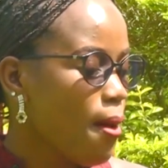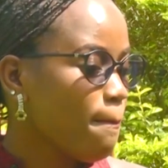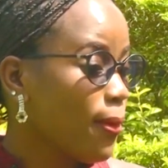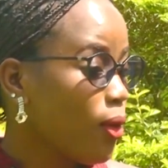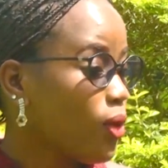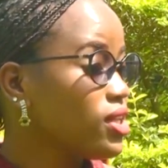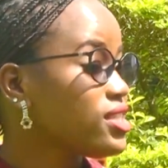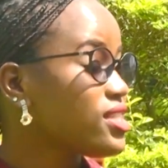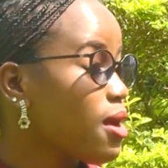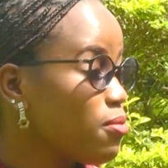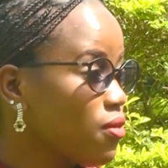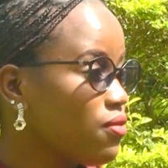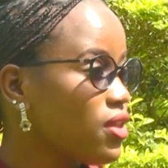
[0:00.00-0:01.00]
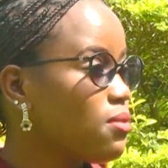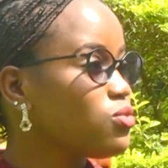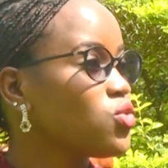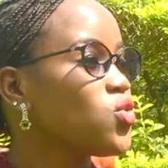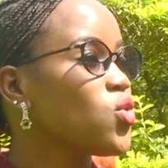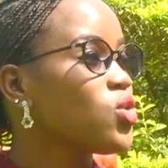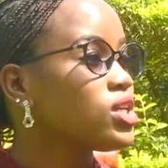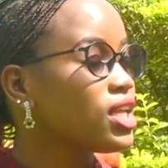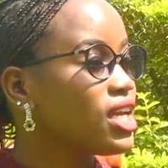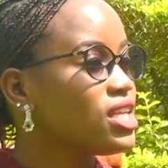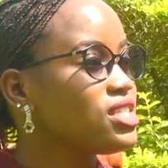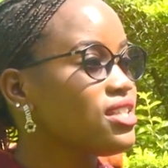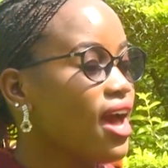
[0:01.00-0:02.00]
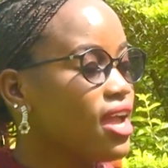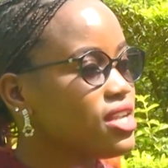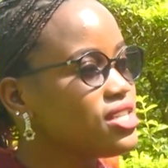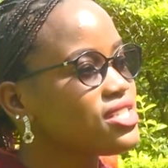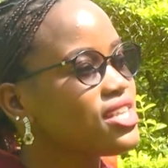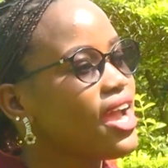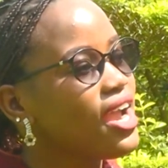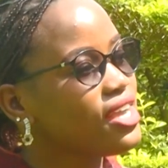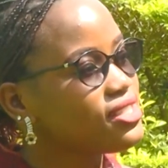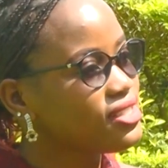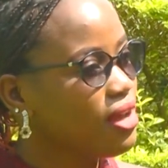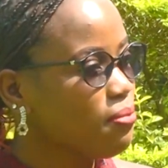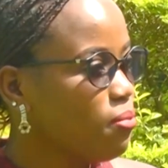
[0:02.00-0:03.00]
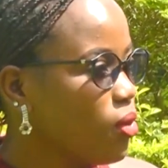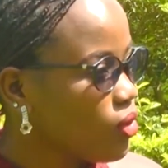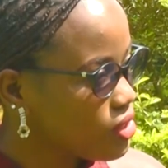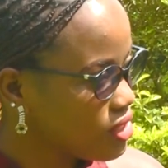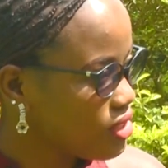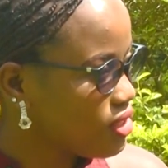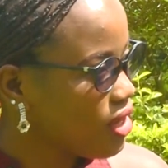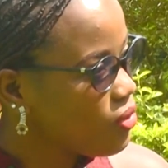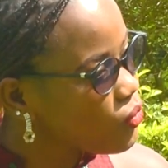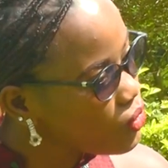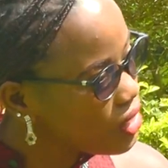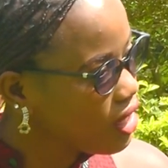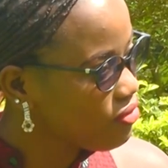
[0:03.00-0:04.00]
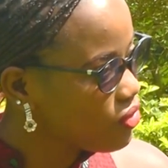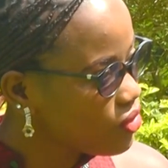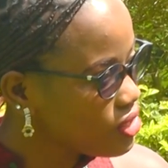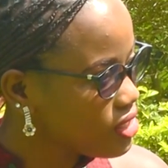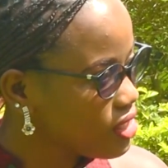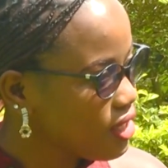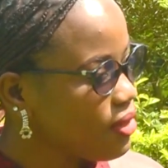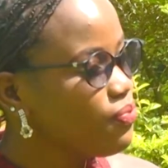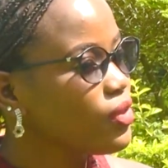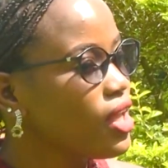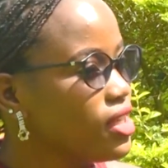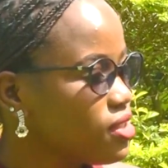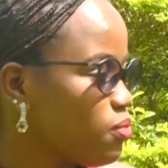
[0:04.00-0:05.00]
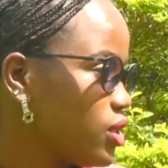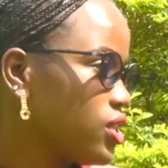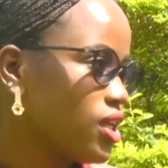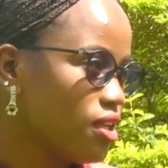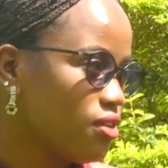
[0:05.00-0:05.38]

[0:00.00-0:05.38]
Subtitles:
but while some of them do not get the entire support they would have gotten, especially